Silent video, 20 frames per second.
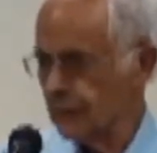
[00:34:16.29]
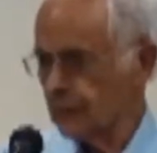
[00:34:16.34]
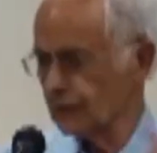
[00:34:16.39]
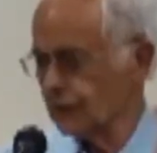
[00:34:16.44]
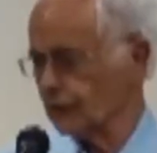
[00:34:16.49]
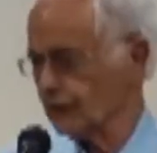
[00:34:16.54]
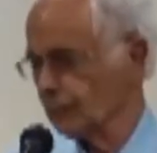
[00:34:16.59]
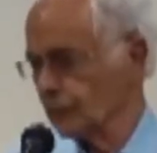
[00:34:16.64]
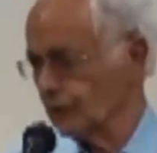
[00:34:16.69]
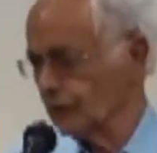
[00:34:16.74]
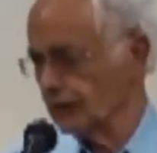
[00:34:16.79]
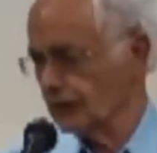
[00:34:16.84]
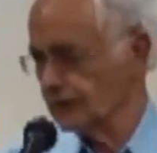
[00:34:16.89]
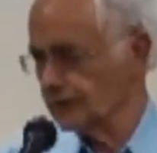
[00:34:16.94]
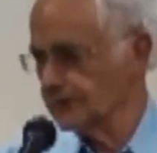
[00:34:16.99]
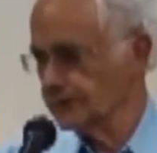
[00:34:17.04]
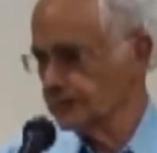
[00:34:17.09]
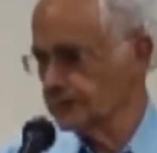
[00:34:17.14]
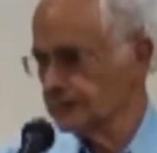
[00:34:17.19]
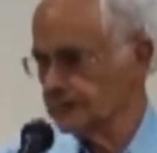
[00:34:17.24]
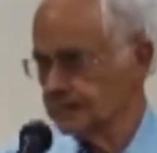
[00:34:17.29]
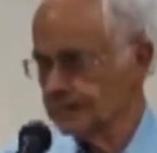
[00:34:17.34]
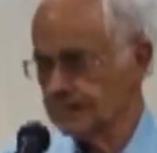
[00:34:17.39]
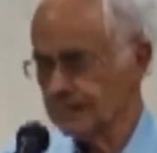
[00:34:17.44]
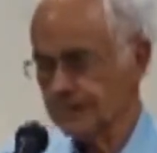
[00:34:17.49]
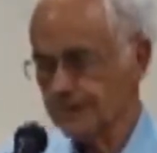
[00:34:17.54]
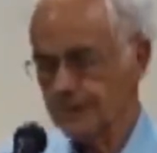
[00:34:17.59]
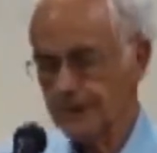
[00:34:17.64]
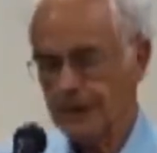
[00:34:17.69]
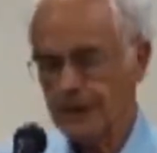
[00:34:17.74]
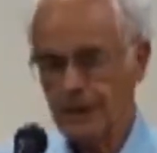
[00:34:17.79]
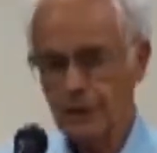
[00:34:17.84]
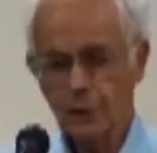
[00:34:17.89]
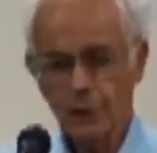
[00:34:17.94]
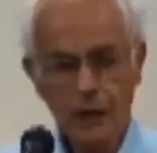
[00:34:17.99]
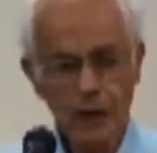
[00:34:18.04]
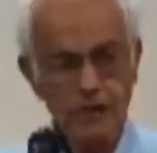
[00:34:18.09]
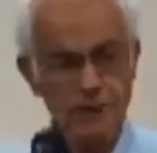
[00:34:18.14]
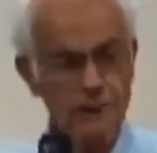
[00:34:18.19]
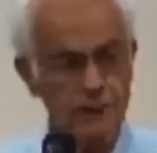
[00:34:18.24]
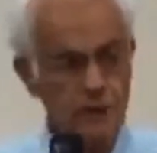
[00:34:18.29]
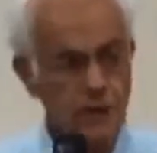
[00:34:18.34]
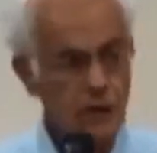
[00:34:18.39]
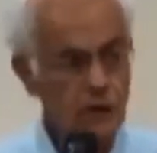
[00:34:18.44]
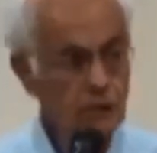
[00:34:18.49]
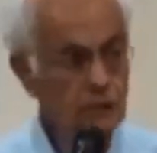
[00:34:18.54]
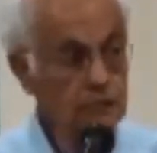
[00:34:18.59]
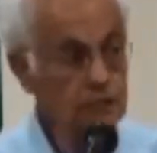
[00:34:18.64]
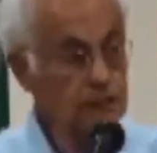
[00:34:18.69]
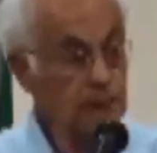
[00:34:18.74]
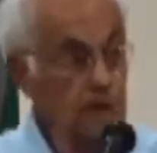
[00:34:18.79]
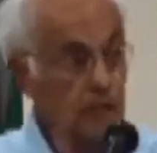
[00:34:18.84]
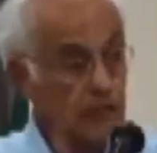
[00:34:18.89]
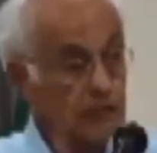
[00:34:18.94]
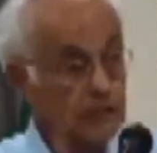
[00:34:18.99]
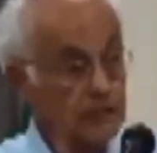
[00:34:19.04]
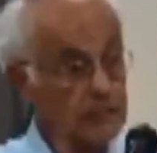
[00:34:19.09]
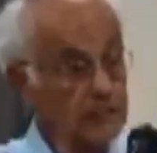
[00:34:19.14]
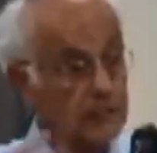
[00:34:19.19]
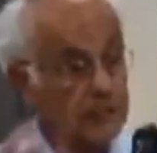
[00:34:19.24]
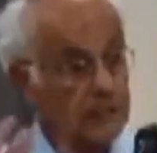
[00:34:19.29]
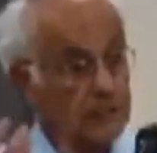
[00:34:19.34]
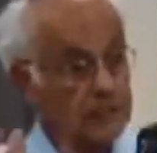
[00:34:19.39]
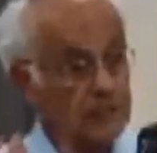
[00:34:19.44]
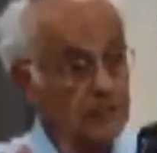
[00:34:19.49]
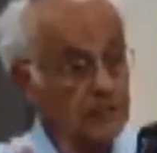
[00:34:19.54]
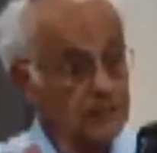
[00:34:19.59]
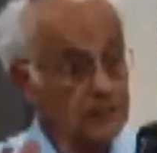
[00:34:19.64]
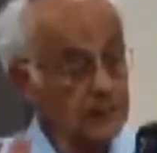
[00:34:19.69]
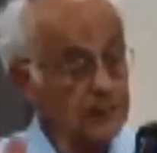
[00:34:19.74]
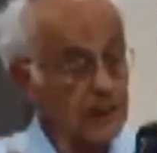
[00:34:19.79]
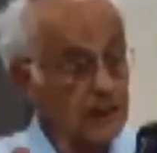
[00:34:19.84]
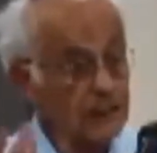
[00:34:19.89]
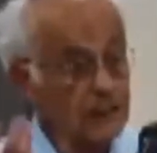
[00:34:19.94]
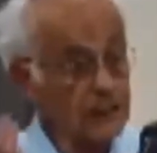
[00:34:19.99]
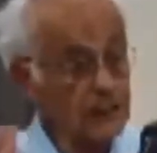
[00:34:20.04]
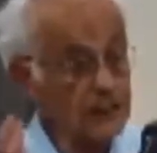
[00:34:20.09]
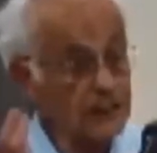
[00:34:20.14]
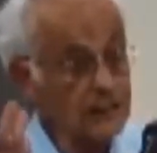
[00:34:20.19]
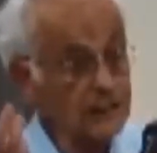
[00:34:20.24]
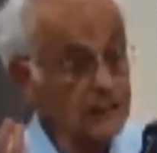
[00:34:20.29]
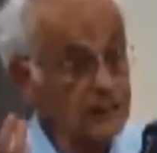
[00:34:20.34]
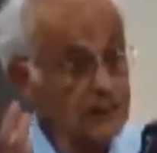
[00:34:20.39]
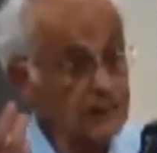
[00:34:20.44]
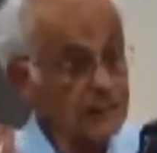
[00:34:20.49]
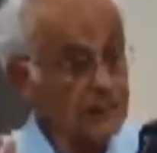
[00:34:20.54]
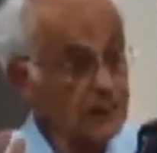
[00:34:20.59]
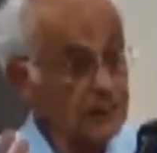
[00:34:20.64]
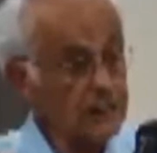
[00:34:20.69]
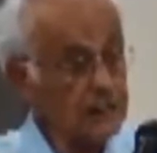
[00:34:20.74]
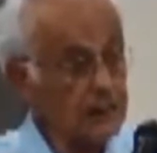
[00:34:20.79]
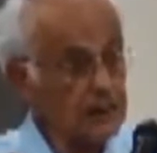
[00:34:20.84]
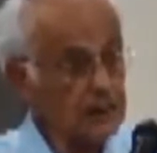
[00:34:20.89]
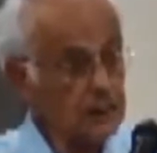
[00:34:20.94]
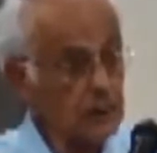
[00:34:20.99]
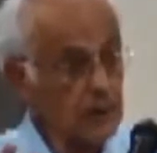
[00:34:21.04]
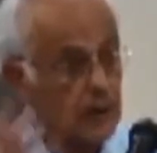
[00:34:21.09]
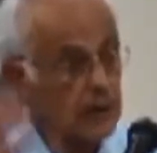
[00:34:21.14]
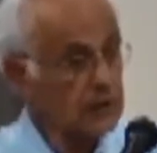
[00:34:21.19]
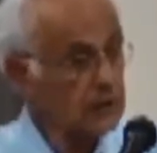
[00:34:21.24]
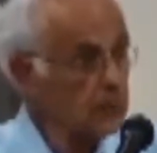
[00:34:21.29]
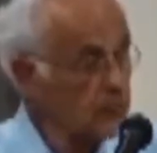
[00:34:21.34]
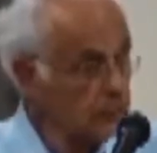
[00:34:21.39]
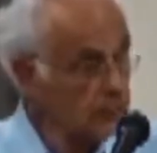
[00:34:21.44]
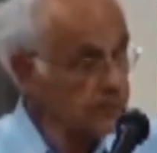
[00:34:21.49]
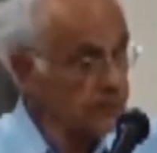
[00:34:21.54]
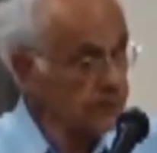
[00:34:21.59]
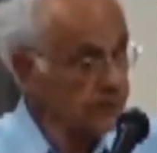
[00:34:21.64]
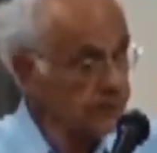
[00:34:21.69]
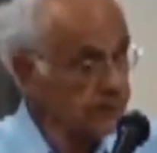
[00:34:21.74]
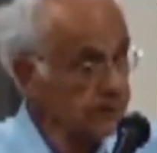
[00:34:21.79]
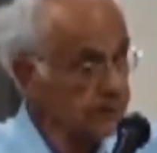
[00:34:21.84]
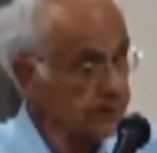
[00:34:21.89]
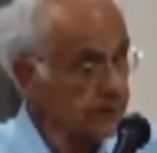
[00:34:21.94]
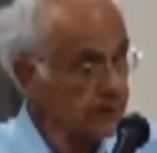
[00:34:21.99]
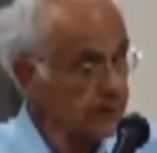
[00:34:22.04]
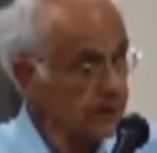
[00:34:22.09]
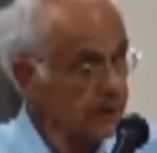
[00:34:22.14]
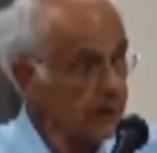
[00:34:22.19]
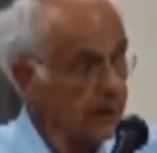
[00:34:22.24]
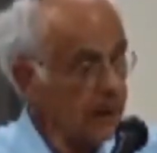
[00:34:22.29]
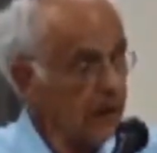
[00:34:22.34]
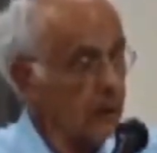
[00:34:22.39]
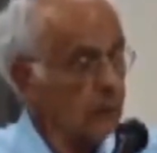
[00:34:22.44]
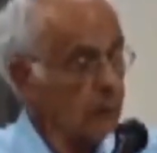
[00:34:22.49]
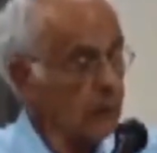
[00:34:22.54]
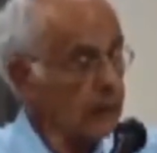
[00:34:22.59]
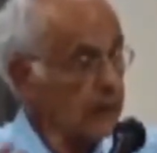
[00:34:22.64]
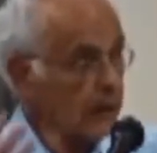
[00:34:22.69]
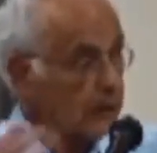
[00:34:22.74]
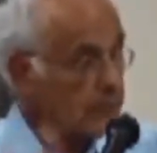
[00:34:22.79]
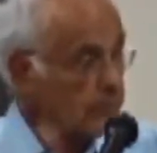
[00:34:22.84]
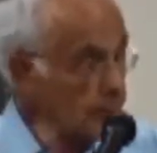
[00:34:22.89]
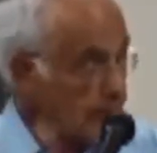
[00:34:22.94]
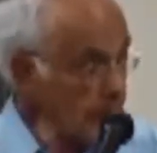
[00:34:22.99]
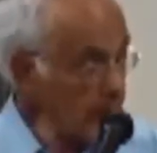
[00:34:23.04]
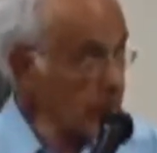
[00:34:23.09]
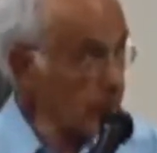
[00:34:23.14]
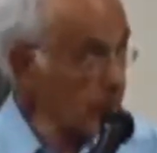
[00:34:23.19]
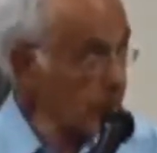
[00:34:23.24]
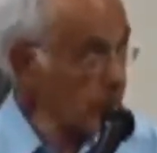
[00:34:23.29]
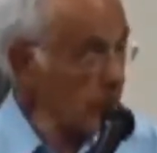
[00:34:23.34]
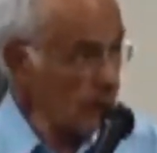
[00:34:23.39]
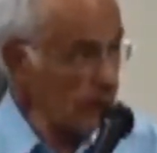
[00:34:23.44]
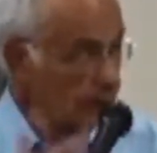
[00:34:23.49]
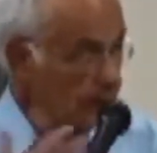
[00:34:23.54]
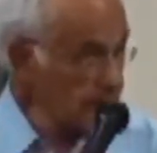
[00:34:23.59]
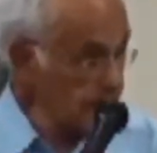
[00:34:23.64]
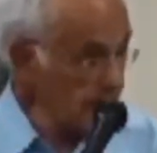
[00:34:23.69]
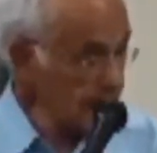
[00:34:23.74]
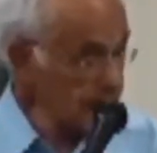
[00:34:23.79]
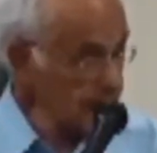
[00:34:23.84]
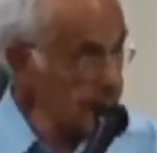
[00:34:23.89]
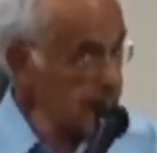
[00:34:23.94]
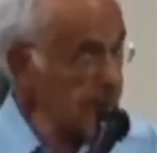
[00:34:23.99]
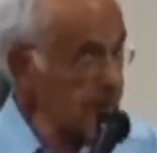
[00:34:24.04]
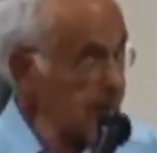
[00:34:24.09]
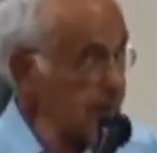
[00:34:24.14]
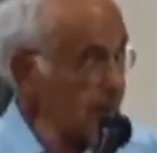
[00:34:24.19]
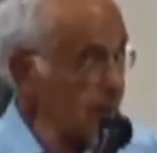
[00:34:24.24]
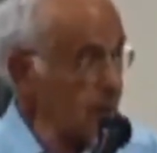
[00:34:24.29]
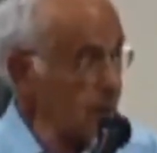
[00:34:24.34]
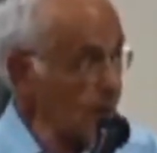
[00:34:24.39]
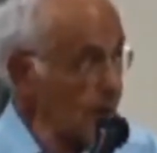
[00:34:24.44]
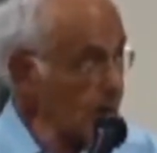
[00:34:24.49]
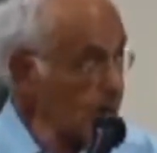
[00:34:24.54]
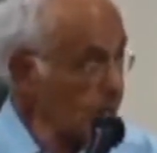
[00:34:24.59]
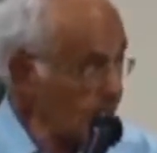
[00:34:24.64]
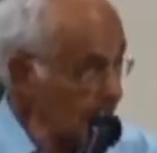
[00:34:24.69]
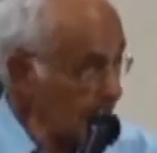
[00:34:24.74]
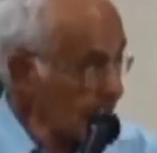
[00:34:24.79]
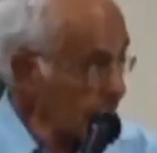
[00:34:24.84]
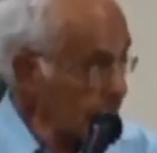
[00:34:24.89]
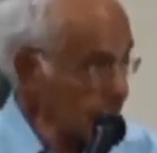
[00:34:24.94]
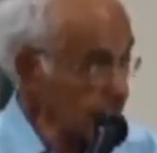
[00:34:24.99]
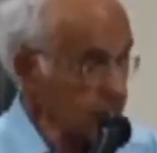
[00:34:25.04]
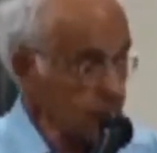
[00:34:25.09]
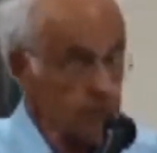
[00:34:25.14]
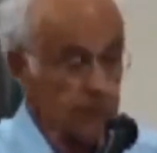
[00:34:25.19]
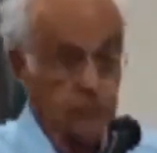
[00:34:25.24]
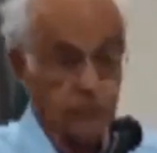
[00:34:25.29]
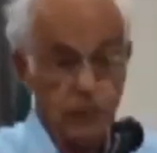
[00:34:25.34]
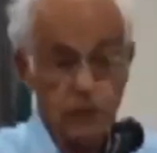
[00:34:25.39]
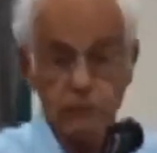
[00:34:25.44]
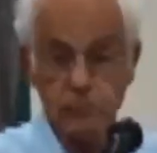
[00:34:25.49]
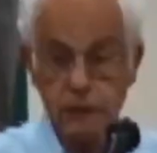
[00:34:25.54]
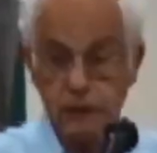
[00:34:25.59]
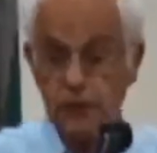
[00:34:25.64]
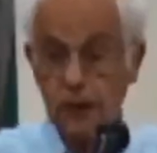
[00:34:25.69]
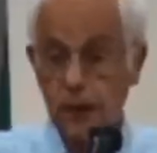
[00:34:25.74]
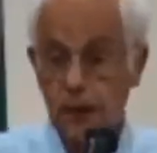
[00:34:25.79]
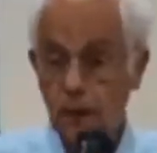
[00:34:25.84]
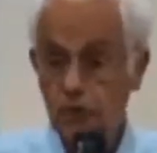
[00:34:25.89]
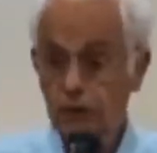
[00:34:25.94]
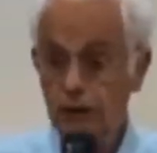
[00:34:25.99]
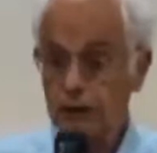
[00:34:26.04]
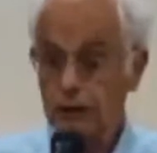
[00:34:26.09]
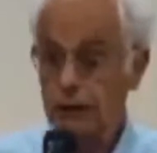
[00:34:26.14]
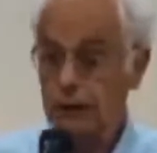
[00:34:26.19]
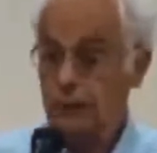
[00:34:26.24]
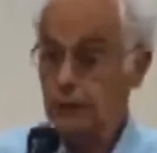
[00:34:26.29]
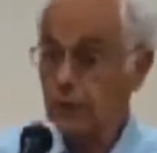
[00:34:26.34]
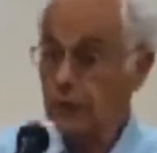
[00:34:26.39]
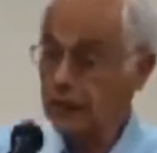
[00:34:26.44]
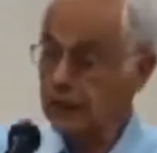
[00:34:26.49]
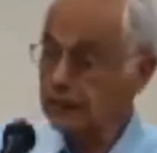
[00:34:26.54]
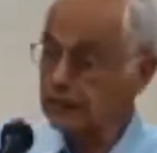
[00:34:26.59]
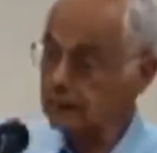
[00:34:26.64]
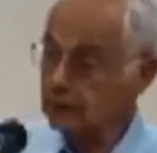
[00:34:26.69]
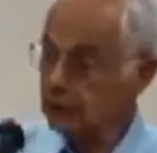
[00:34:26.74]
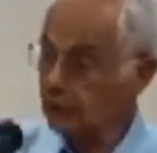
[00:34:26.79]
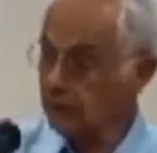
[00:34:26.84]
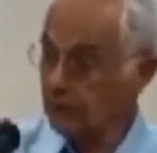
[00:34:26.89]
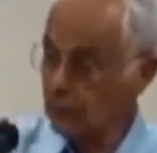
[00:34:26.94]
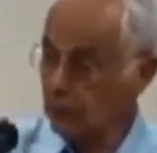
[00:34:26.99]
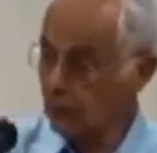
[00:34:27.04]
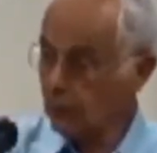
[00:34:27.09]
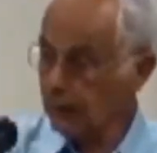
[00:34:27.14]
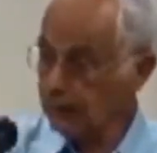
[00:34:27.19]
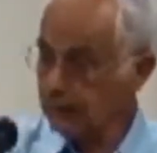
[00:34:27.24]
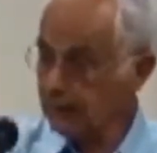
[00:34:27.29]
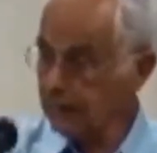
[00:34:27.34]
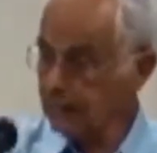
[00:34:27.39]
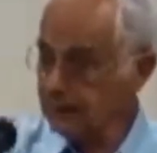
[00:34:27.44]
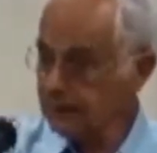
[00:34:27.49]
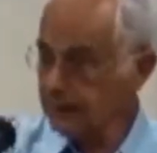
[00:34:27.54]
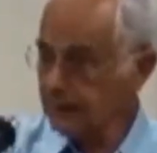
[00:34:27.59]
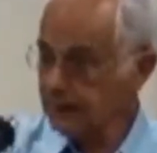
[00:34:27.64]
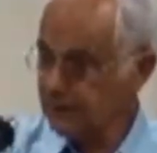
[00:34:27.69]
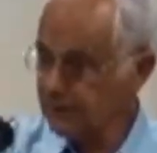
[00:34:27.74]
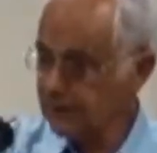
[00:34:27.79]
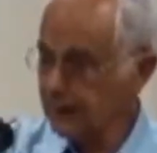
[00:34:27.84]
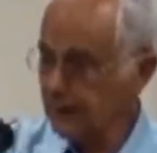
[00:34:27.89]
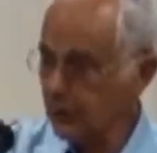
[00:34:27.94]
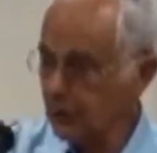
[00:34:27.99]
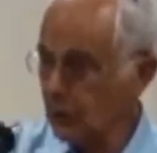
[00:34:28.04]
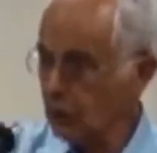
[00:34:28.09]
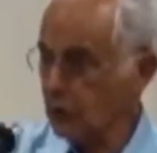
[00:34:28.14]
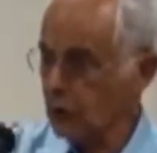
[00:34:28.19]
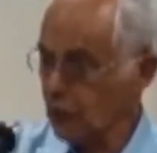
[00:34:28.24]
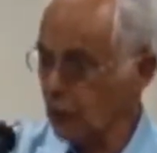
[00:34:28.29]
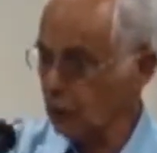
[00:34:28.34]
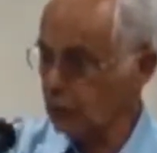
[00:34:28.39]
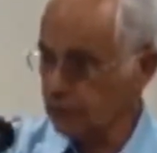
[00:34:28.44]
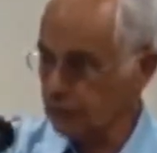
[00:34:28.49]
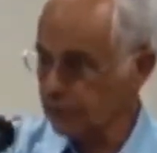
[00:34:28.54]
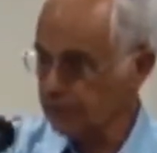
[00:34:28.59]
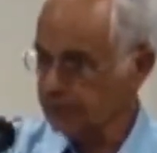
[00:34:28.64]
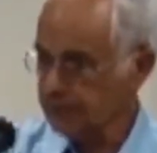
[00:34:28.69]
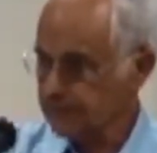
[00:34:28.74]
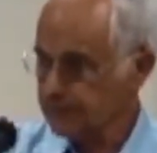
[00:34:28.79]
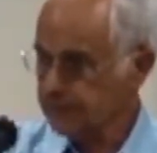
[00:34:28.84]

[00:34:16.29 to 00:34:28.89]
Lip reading: For sure. Why so? Because if the destination is indefinite, we are nervous. We come back, we know exactly the way back, but we don't know the way to the wedding in Cholon.